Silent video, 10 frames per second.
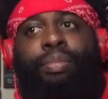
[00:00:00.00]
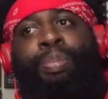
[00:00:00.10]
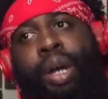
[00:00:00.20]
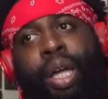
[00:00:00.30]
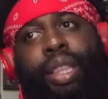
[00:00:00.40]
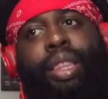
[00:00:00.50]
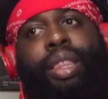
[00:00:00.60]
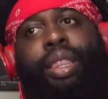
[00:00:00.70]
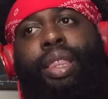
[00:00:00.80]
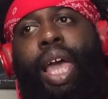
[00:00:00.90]
But
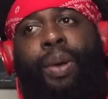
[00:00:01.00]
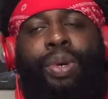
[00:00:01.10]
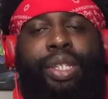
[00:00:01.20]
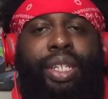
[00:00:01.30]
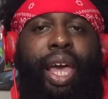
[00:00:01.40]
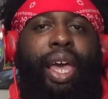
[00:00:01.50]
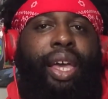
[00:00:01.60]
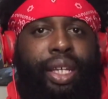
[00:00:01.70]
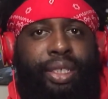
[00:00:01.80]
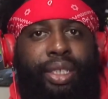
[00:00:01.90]
that wasn't
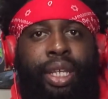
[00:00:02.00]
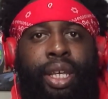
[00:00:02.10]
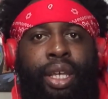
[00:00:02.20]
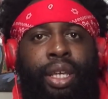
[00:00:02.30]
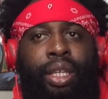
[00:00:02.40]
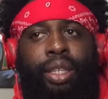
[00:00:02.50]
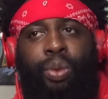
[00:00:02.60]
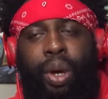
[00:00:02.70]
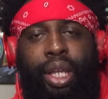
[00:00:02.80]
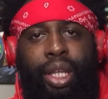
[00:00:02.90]
as. The
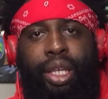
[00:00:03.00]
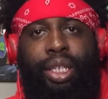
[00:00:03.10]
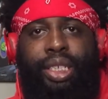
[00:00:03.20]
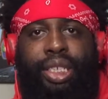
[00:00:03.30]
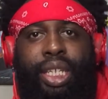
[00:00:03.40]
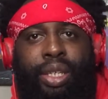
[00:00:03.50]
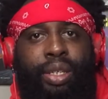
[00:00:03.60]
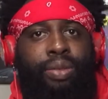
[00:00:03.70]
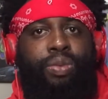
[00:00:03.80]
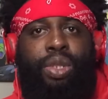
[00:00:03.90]
white lady.
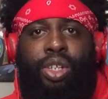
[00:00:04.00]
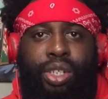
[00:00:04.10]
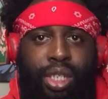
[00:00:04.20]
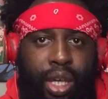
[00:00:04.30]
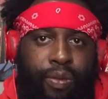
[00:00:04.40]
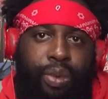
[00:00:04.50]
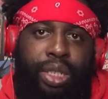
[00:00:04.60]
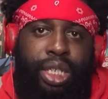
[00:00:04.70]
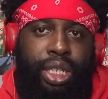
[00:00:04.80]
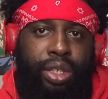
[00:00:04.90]
She was herself when
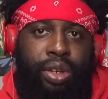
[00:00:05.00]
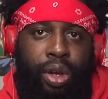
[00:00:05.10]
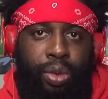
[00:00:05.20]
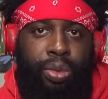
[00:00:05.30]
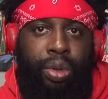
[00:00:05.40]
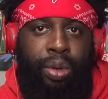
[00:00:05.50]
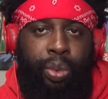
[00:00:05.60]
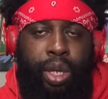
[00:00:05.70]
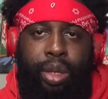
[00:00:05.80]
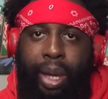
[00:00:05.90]
she, you know, or
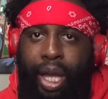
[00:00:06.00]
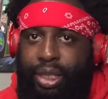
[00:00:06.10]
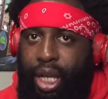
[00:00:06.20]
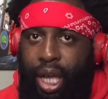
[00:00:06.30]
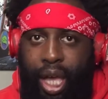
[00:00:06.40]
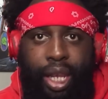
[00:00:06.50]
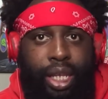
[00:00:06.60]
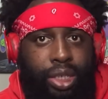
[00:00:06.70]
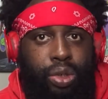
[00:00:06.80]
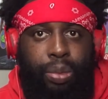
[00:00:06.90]
William asked like, "Hey, I
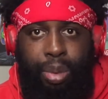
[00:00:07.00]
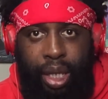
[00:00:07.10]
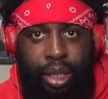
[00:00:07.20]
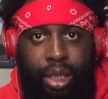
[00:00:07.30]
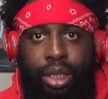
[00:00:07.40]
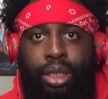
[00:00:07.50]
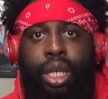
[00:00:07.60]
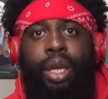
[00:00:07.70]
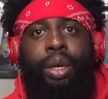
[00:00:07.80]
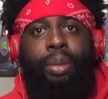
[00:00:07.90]
need you to plant this."
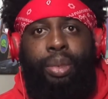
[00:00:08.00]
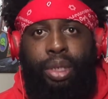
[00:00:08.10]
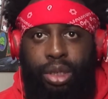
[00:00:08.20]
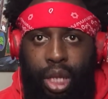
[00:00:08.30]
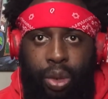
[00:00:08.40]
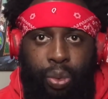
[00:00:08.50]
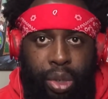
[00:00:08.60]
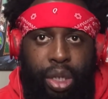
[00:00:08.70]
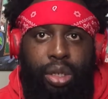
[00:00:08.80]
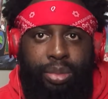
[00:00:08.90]
Because, like,
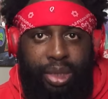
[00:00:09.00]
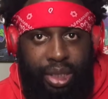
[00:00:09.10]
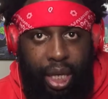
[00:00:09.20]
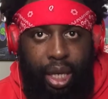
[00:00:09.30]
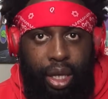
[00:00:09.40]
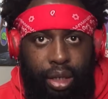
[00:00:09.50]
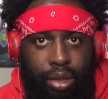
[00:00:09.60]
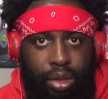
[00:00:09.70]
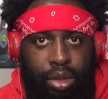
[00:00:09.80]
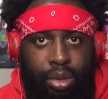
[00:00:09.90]
William is dead,
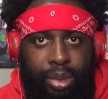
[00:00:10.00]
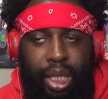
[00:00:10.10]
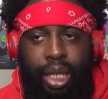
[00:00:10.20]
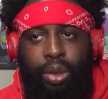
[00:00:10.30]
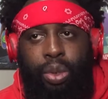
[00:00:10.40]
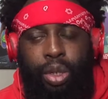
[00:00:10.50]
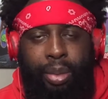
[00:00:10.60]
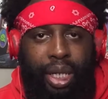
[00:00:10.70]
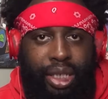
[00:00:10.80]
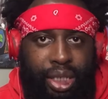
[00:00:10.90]
you know what I'm saying? William
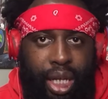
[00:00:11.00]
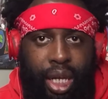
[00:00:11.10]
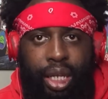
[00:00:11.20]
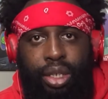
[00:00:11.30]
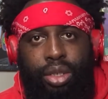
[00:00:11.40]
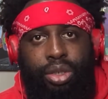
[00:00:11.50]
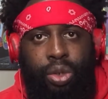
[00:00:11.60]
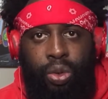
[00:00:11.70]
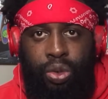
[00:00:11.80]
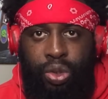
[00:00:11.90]
got shot and
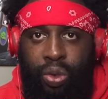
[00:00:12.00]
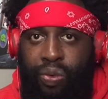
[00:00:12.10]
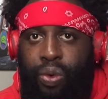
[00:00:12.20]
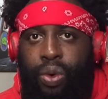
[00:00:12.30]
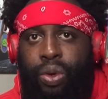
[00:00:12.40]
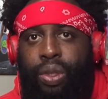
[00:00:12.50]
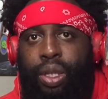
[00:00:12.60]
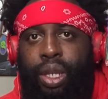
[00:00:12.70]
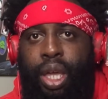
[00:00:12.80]
so on and so forth.